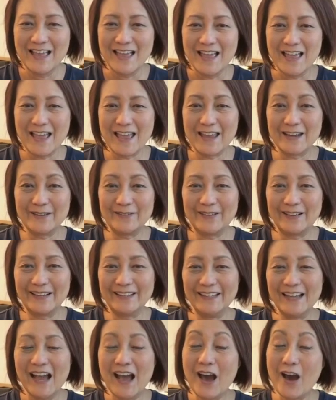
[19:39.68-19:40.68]
Anyway,
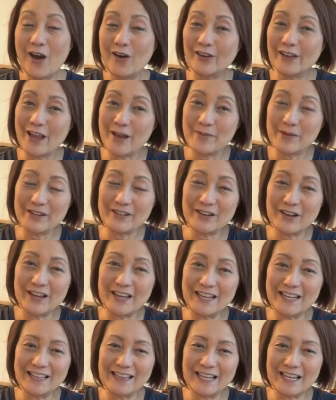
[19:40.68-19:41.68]
okay, I'm gonna go
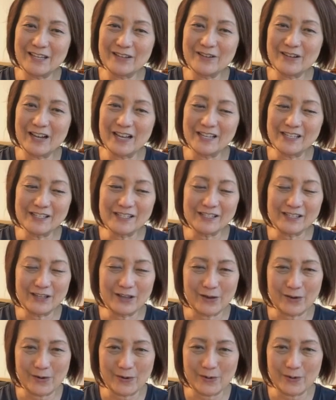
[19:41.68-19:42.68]
ahead and let you guys
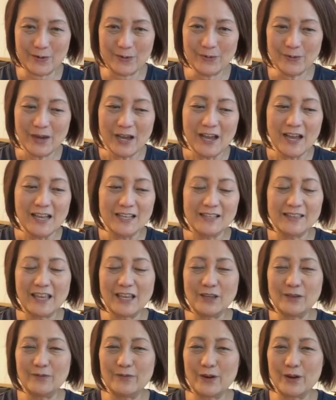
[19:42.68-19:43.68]
go.
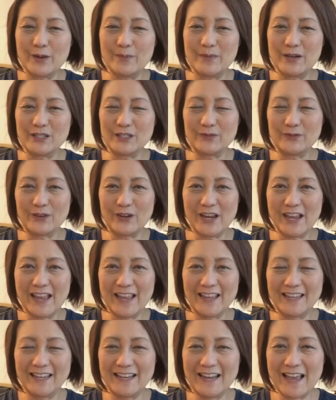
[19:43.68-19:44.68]
Thank you very much for
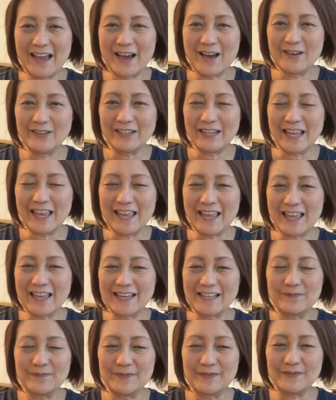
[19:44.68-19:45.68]
hanging out,
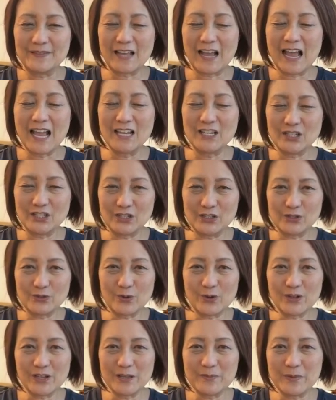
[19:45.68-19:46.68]
and as usual,
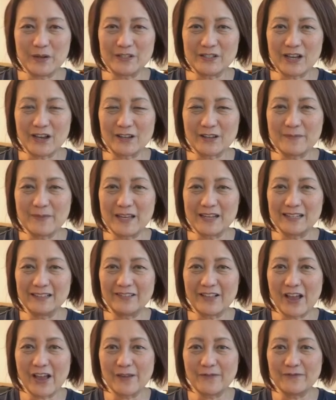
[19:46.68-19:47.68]
keep on documenting
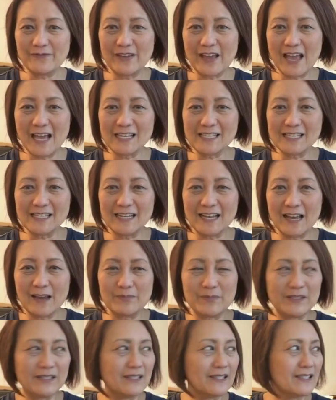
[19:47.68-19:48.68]
life as it
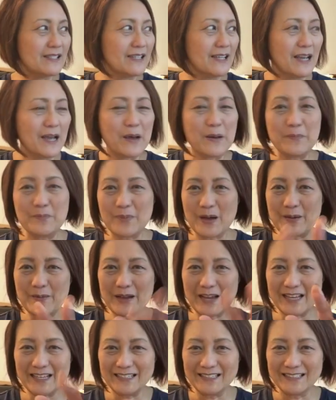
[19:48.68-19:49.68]
happens. Bye-bye.